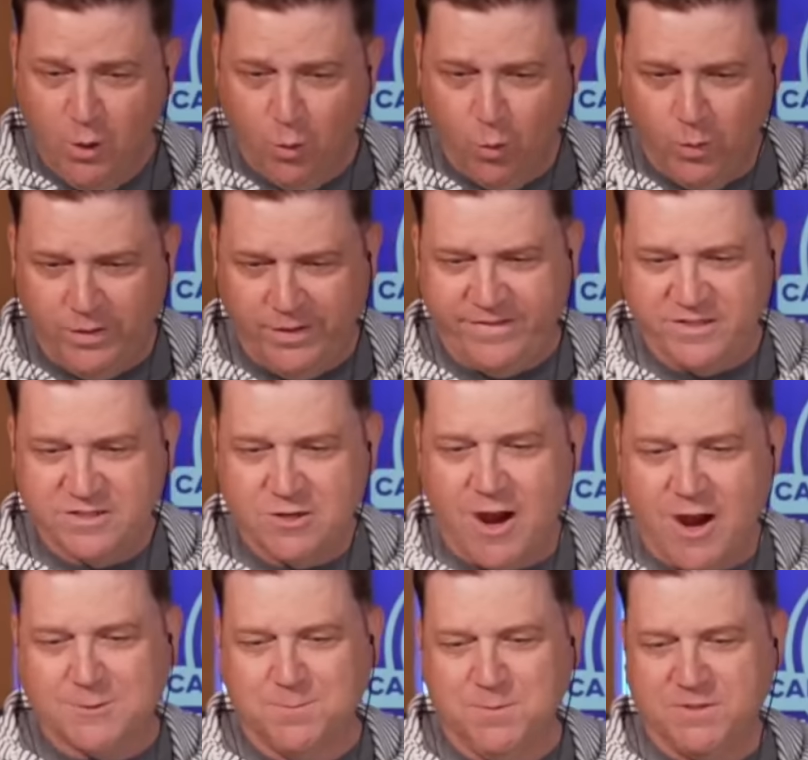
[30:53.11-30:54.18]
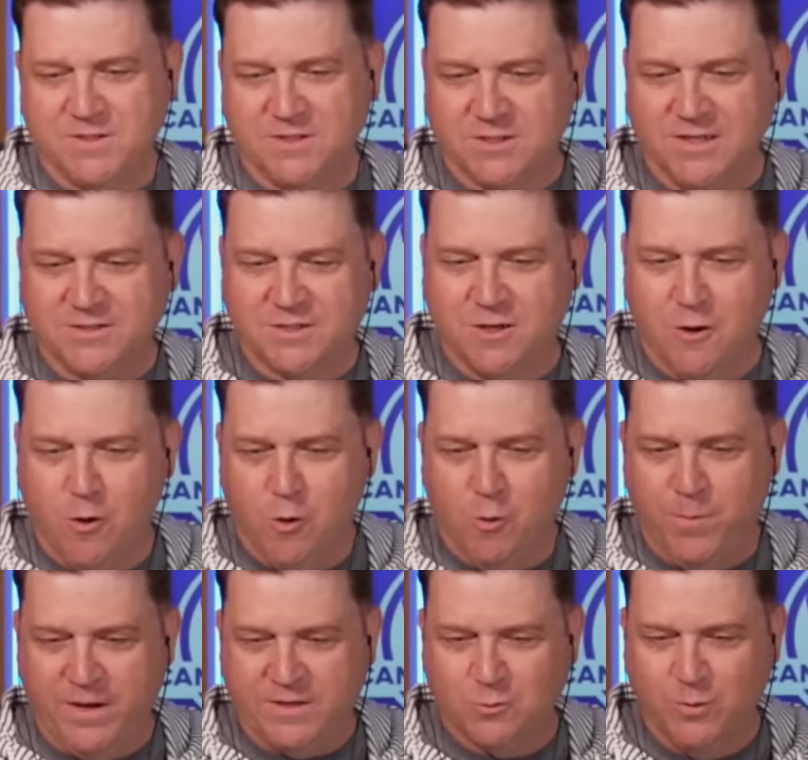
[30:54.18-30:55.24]
Willie the Scotsman says, let's go.
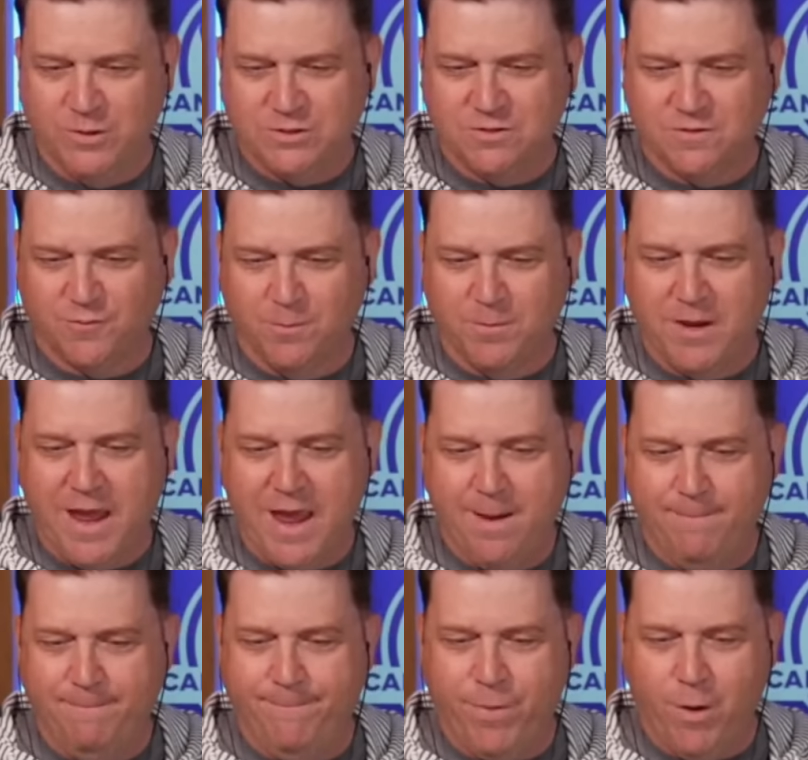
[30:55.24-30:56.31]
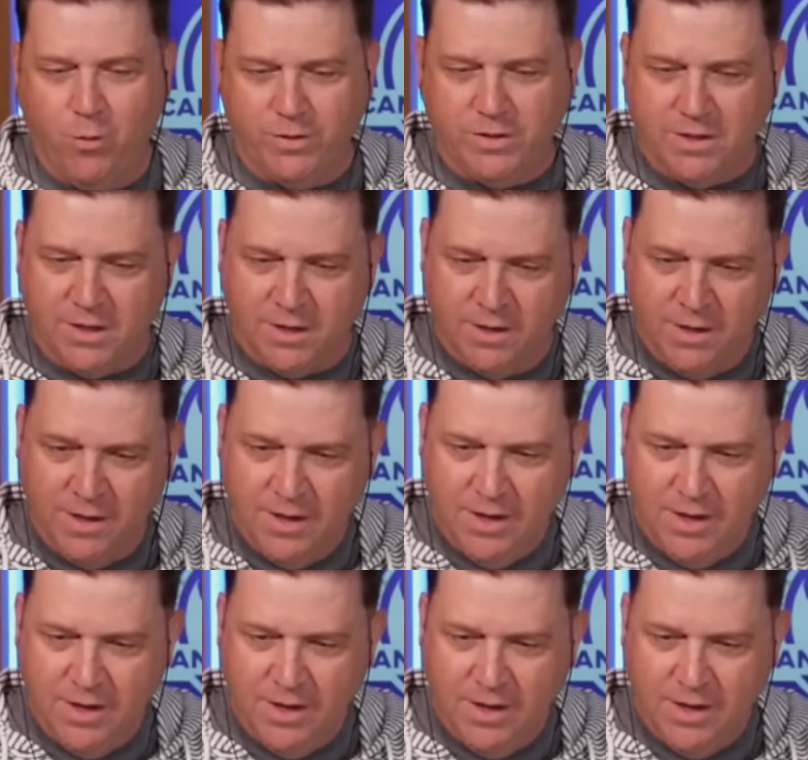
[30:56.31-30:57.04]
Best wishes from Cambodia.